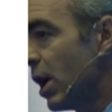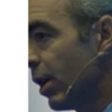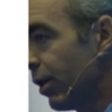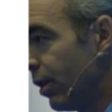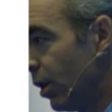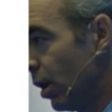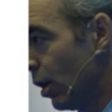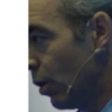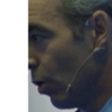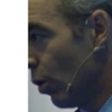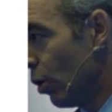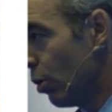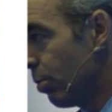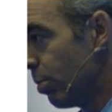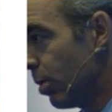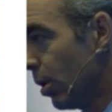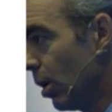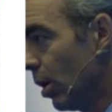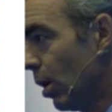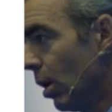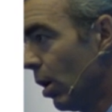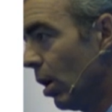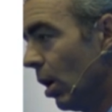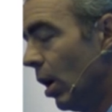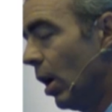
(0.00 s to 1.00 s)
ethnic group,
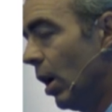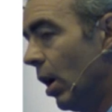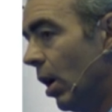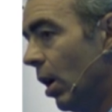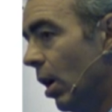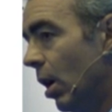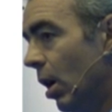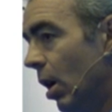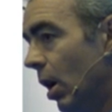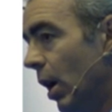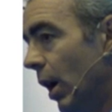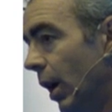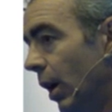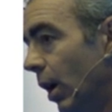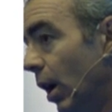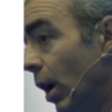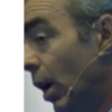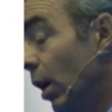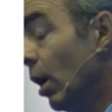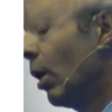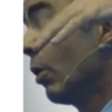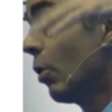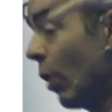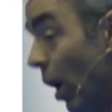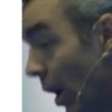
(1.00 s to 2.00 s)

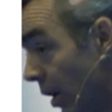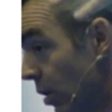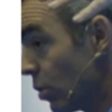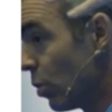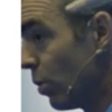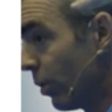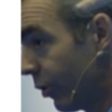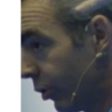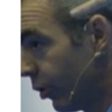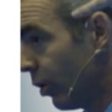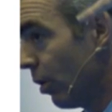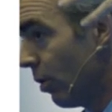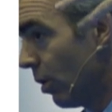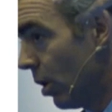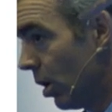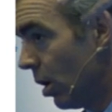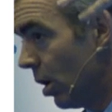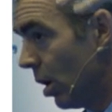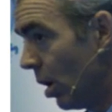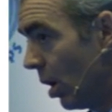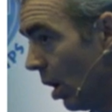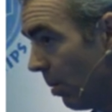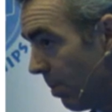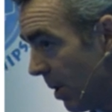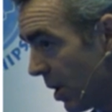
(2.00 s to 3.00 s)
and
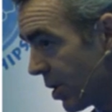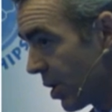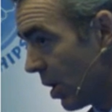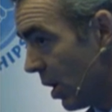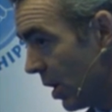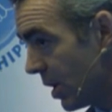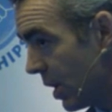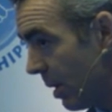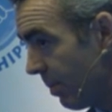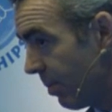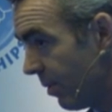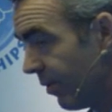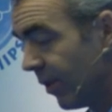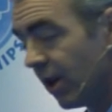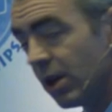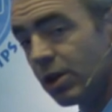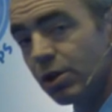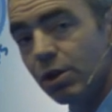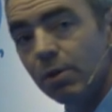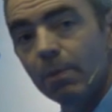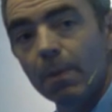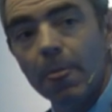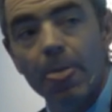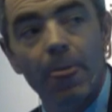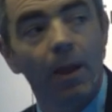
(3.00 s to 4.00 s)
also a much higher
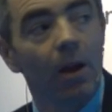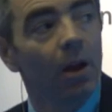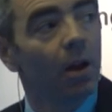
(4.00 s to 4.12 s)
deprivation,